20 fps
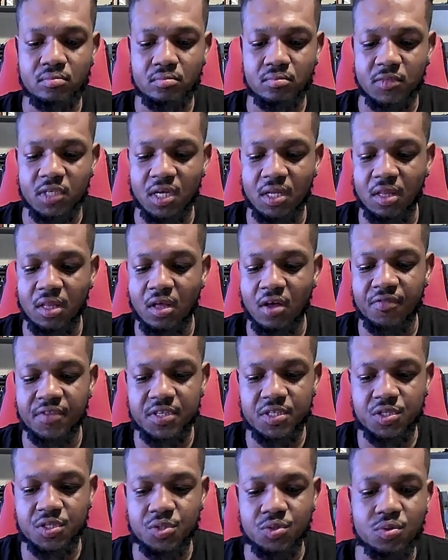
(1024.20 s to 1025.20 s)
I love this
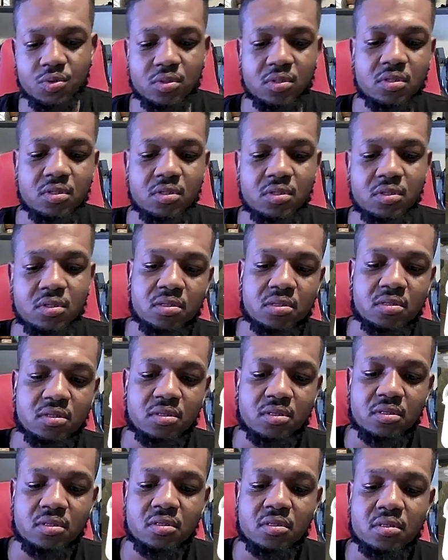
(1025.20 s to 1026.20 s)
tool.
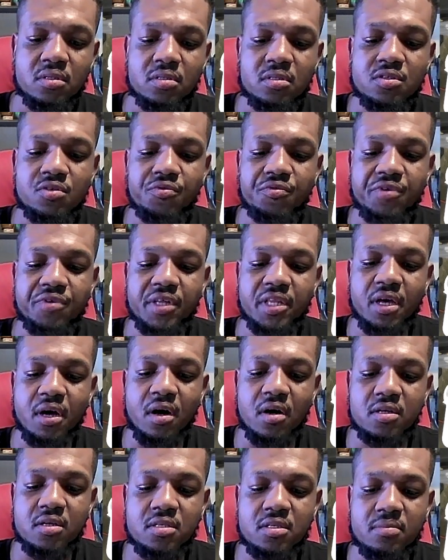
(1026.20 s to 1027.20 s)
It's really
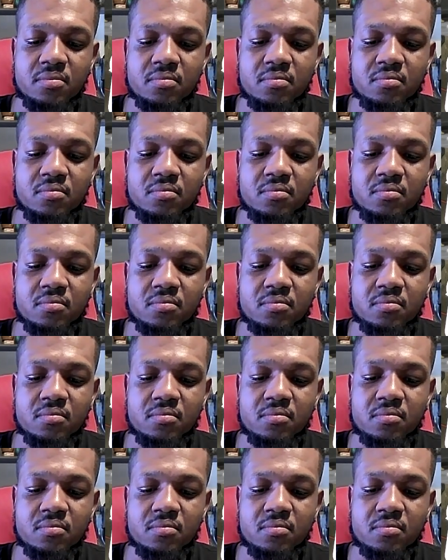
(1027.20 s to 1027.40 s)
awesome.